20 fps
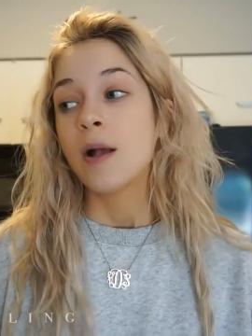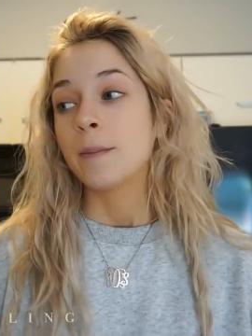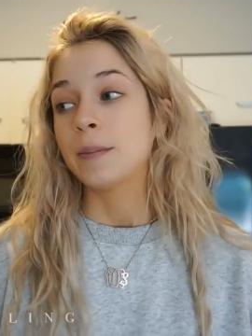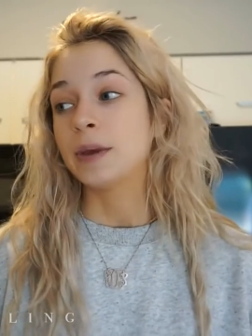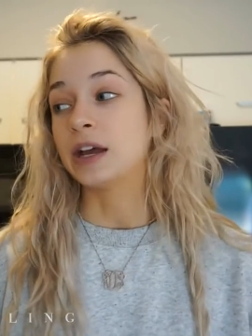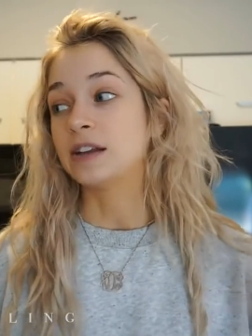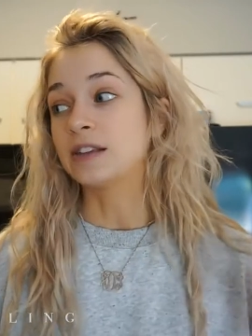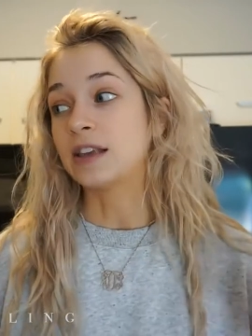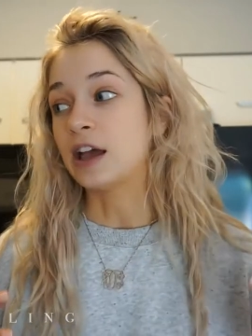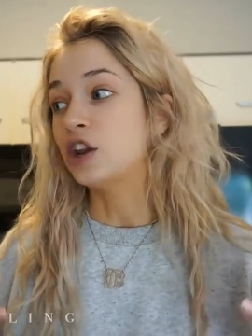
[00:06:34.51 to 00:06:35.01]

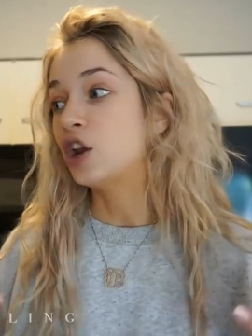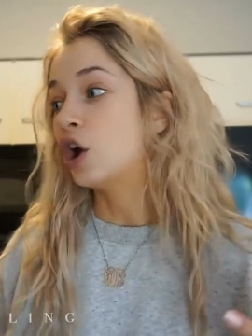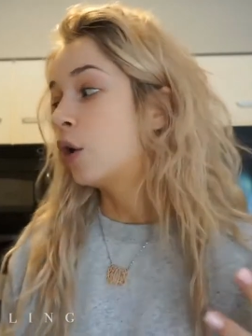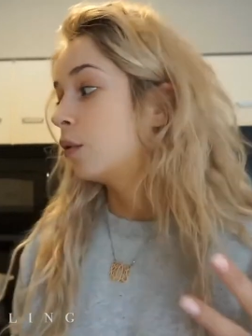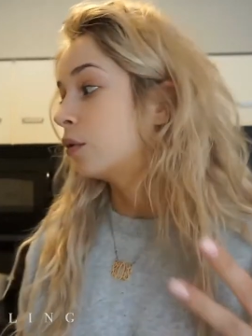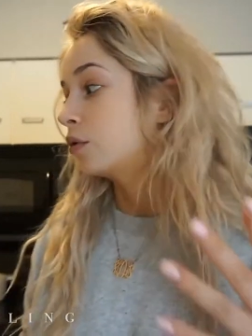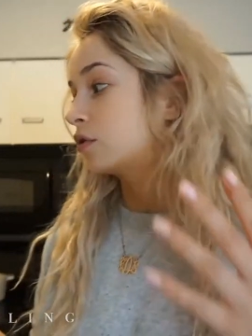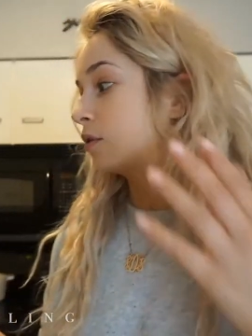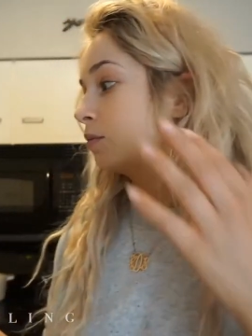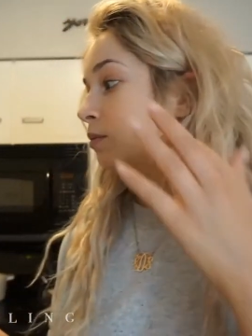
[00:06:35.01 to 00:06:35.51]
Because I
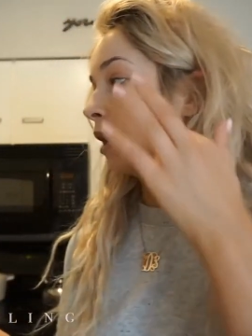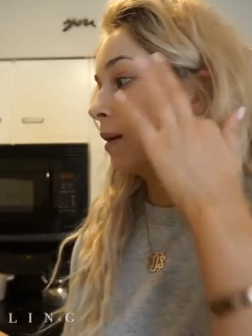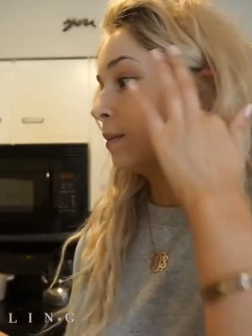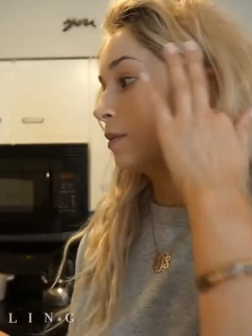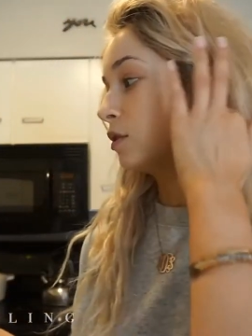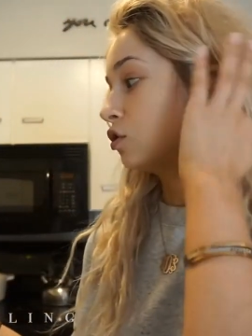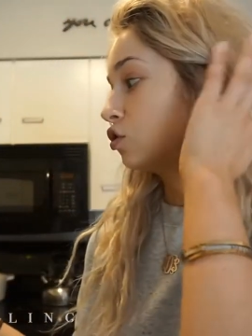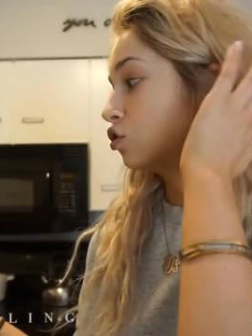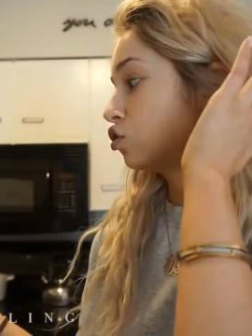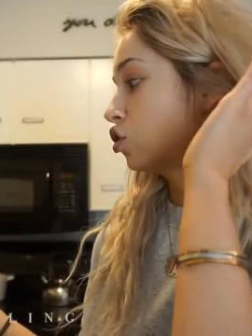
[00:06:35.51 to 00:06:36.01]
know
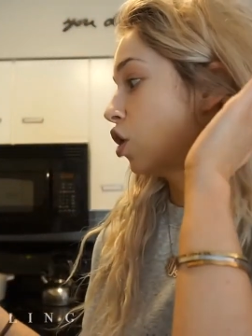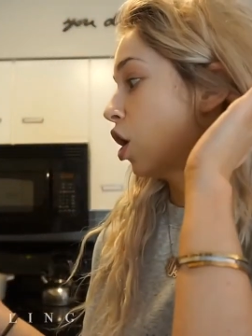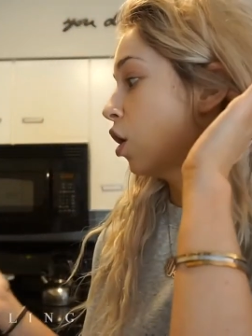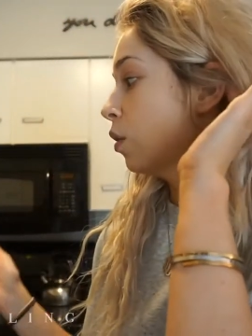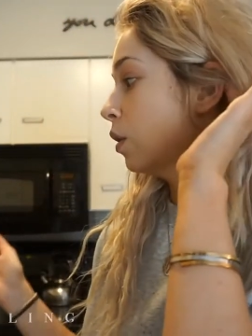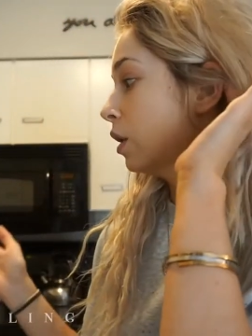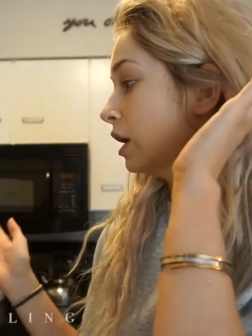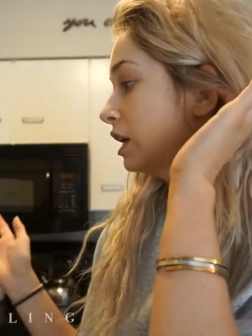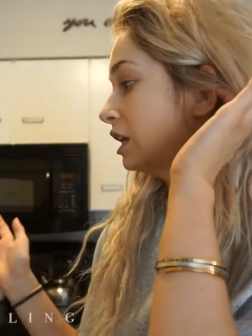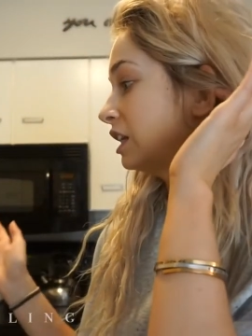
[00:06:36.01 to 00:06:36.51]
sometimes it's
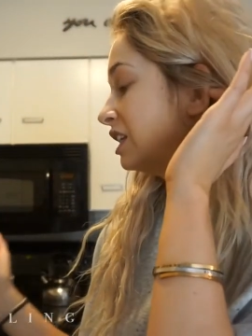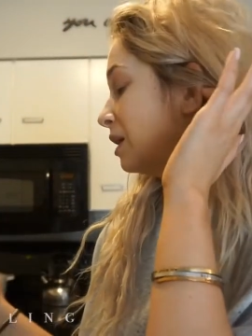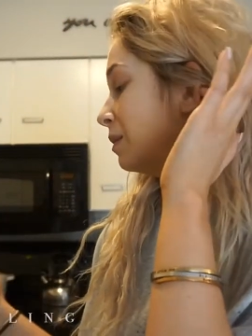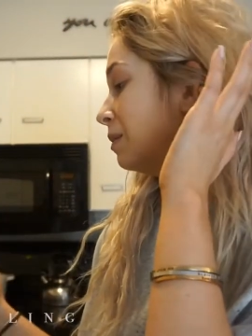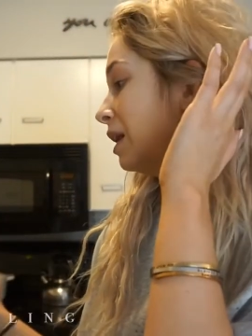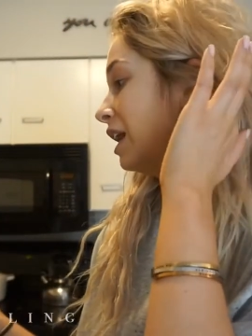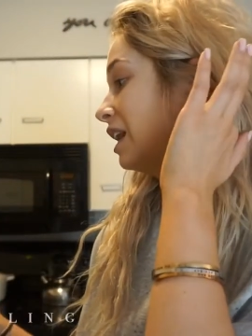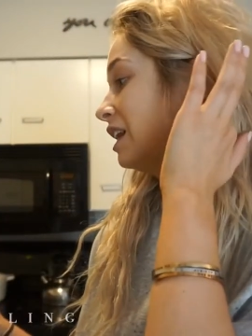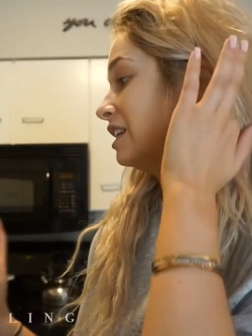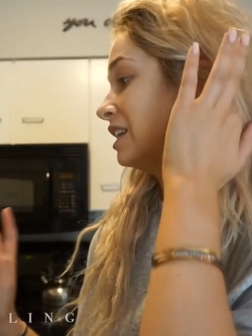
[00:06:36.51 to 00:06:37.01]
so
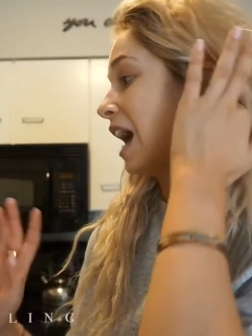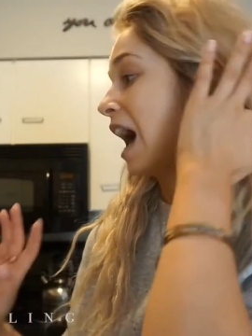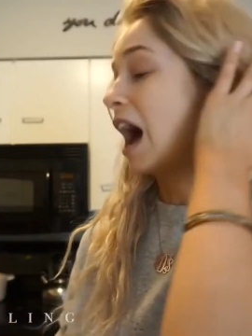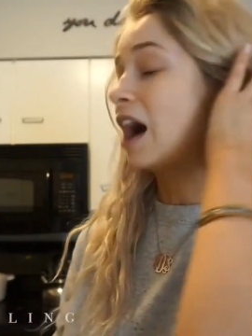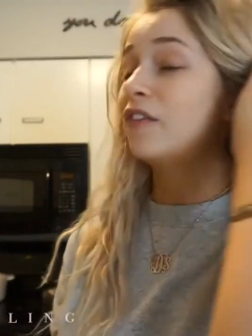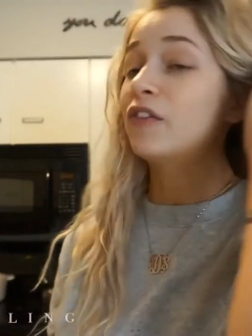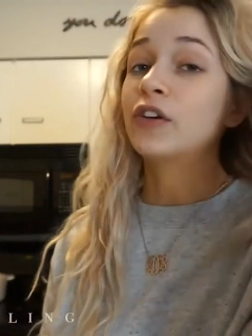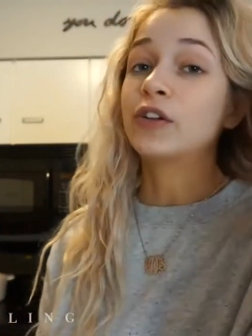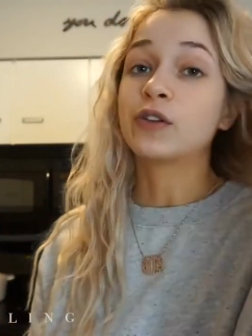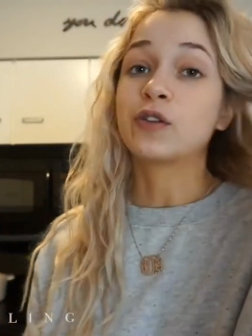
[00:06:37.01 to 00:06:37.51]
intimidating to
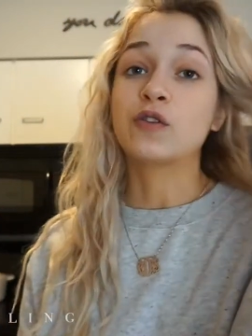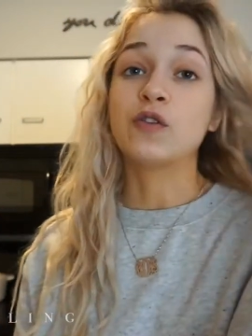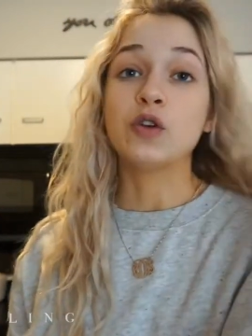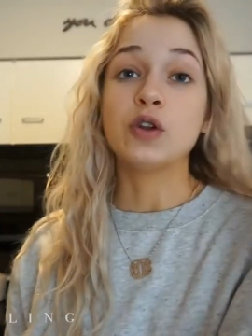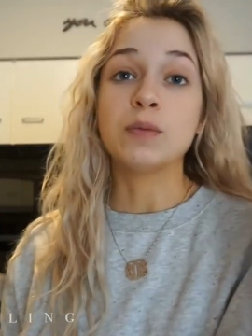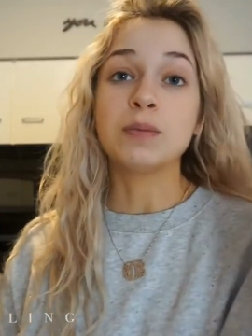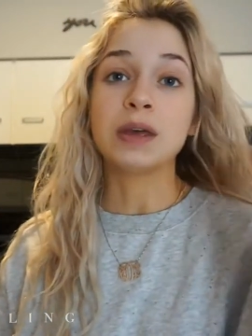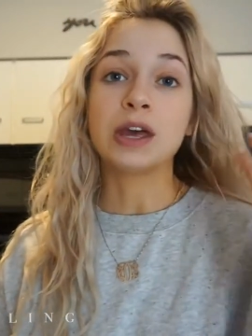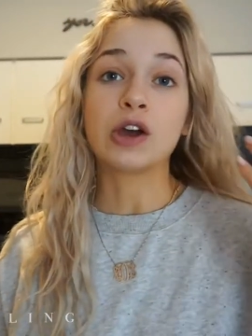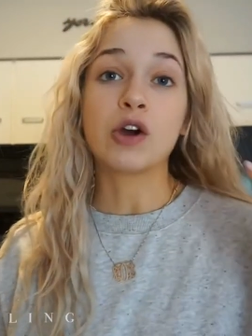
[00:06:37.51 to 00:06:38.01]
have all this food
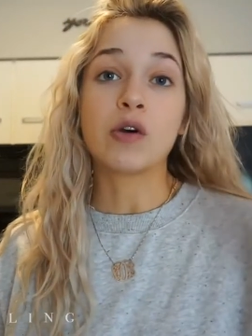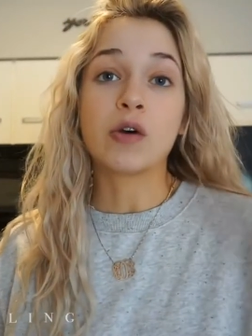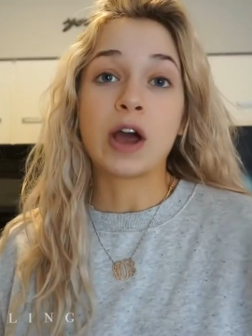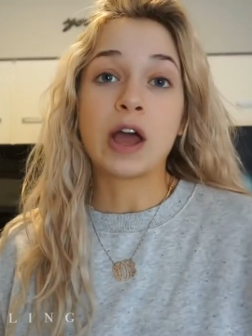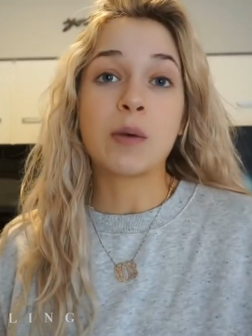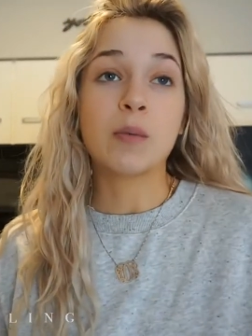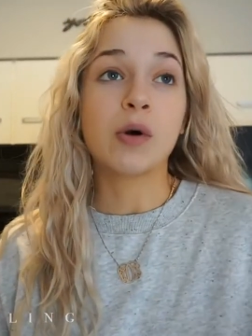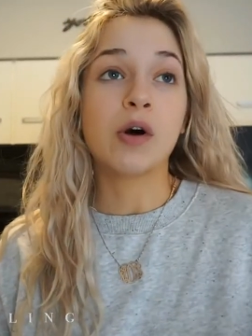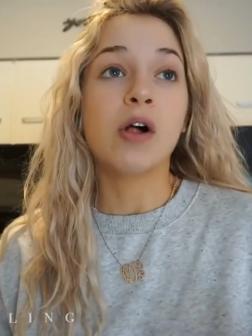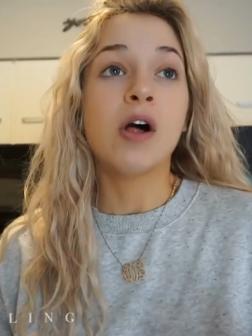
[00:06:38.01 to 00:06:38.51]
and be like,
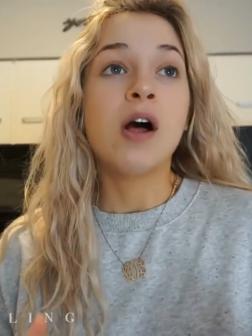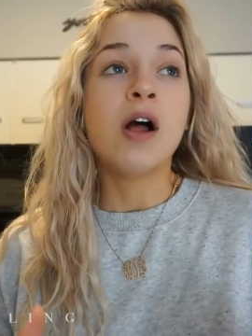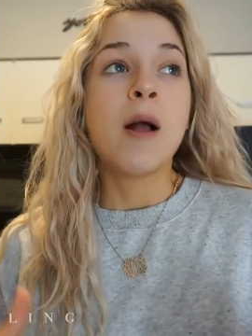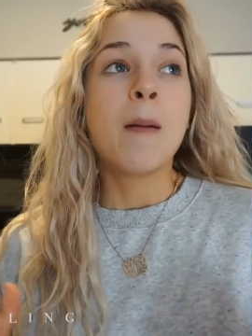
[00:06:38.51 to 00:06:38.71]
okay, well,